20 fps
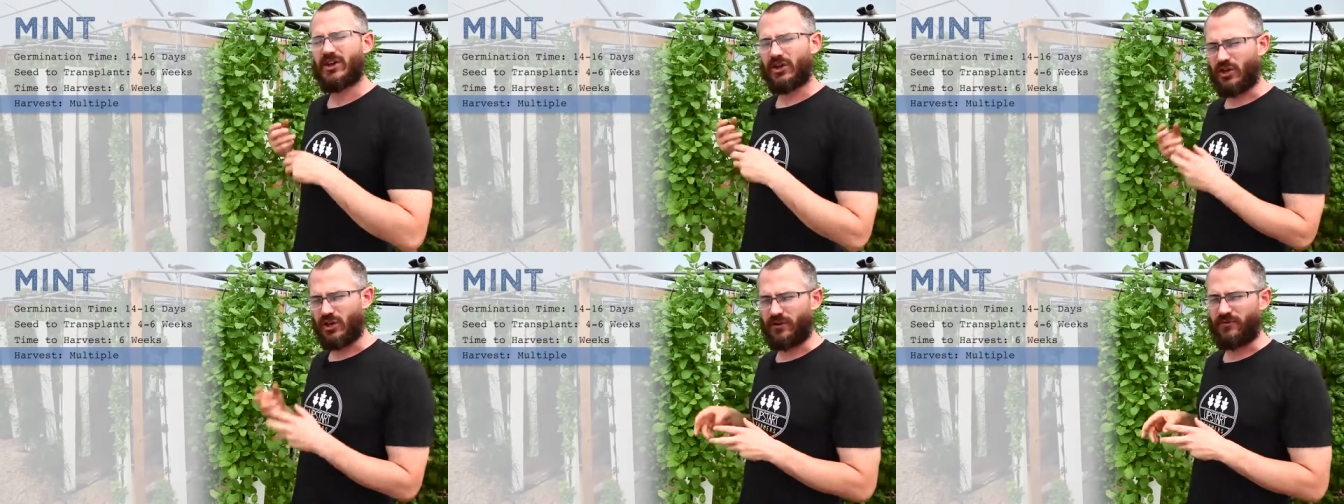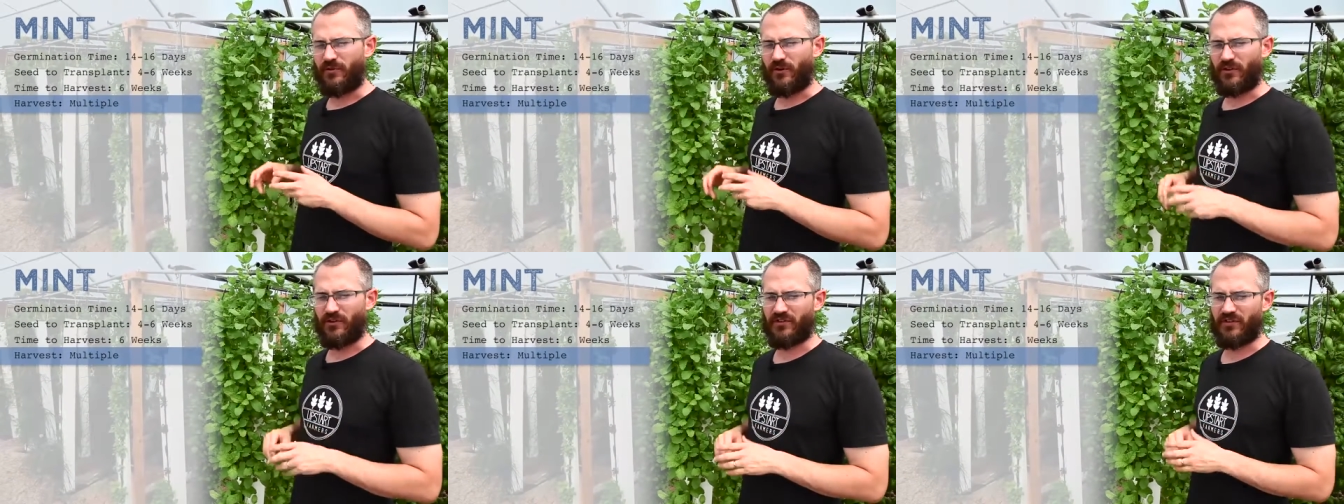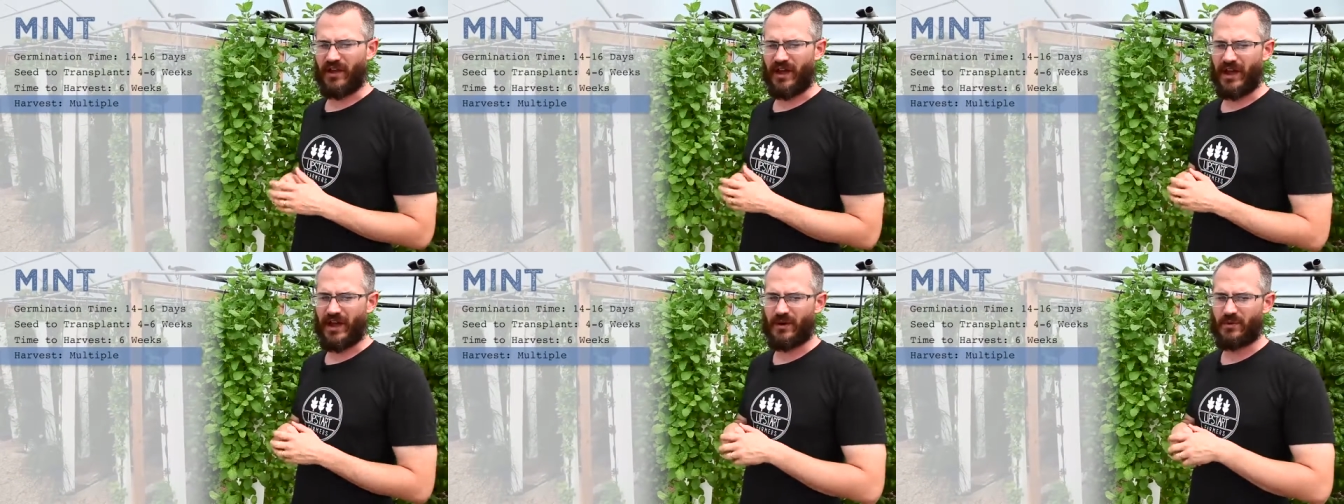Good full
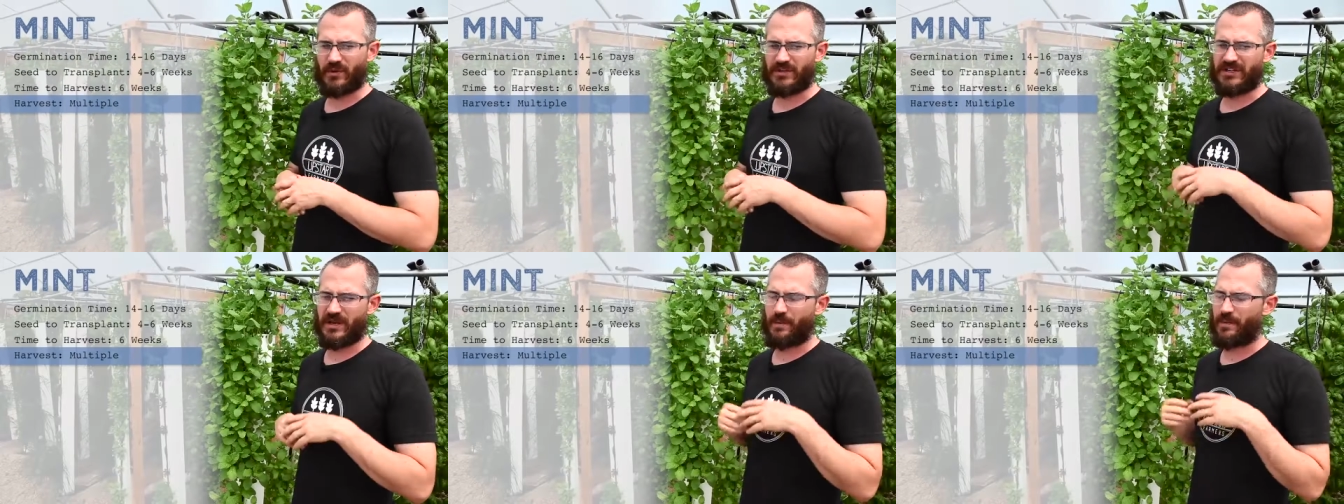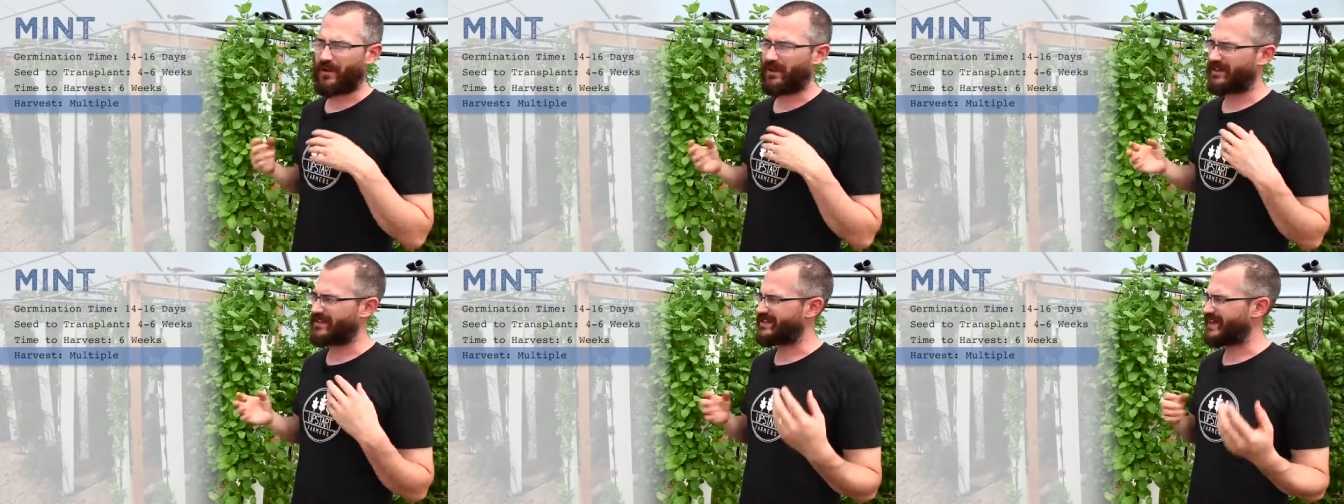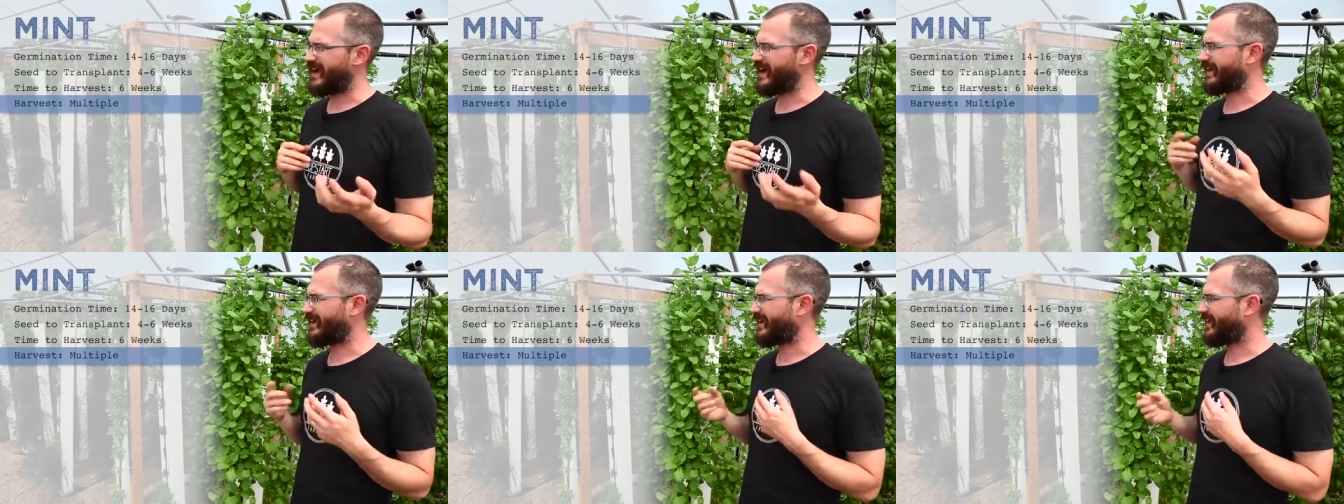sun. We're typically
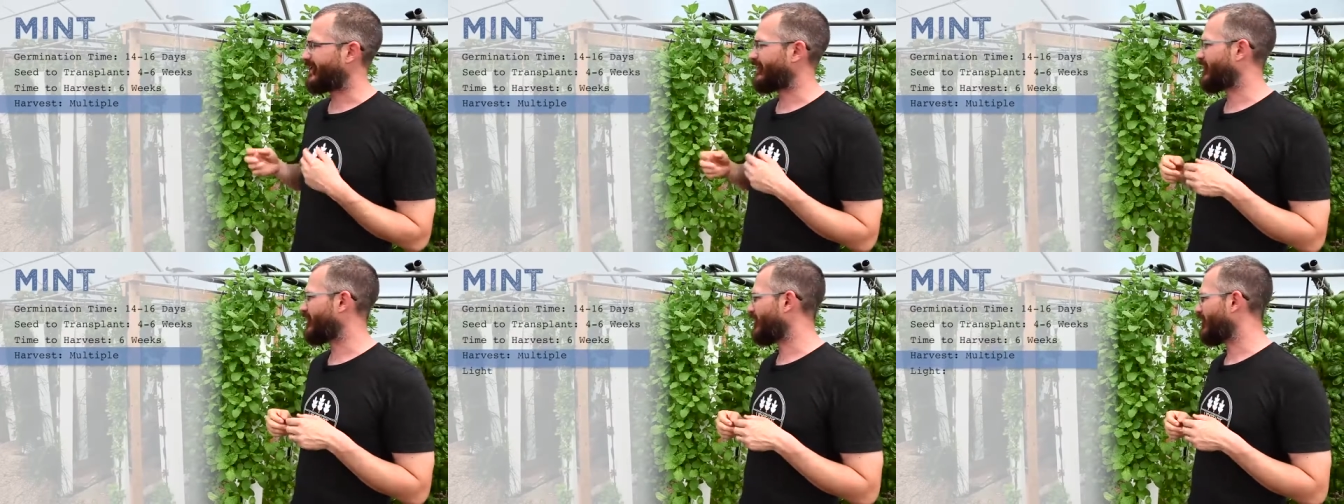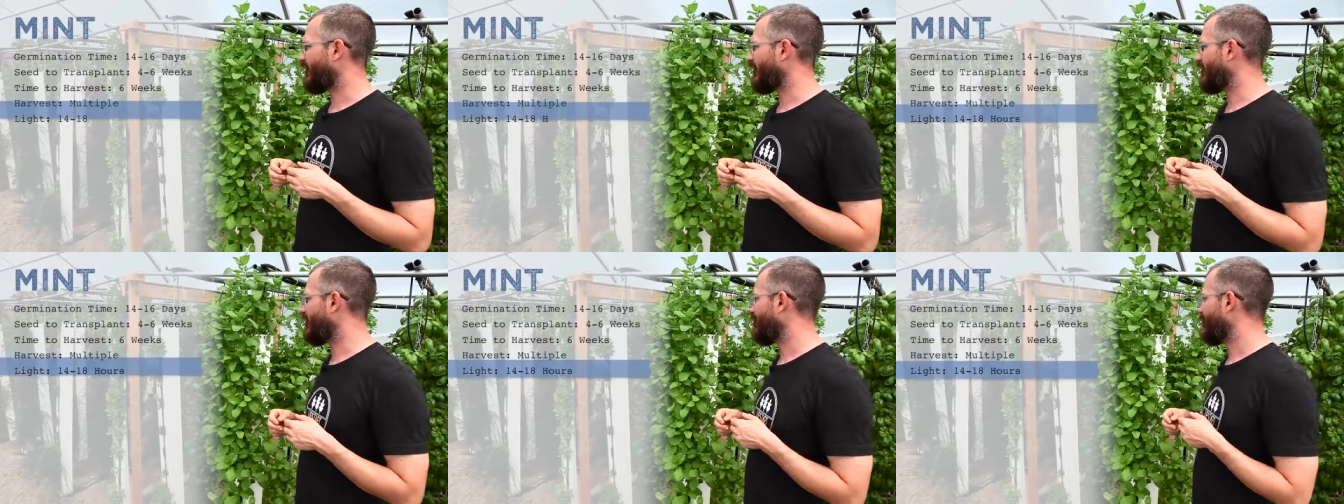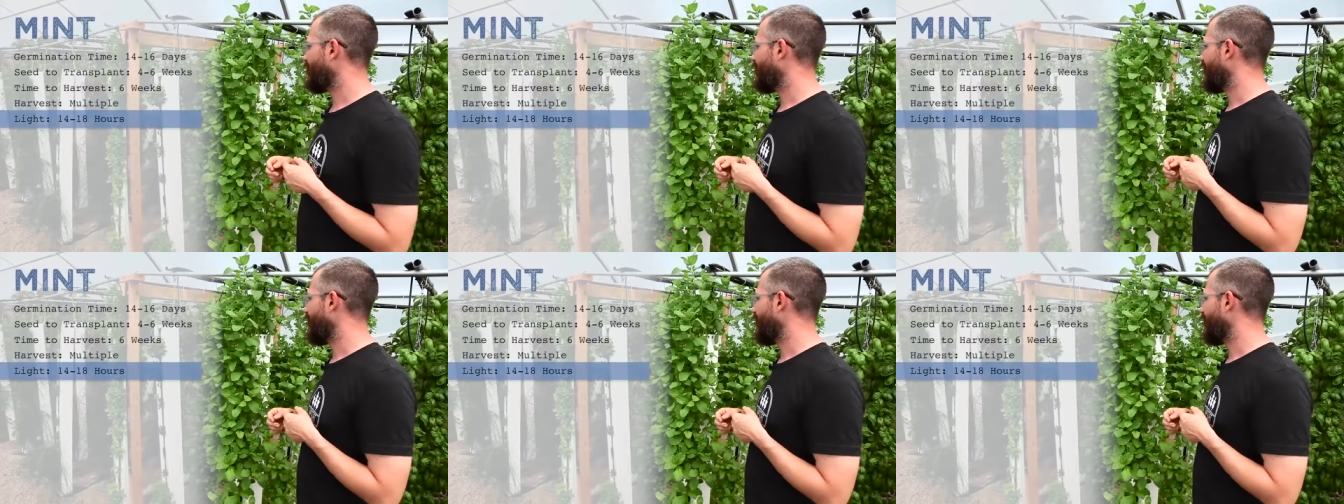talking, you know,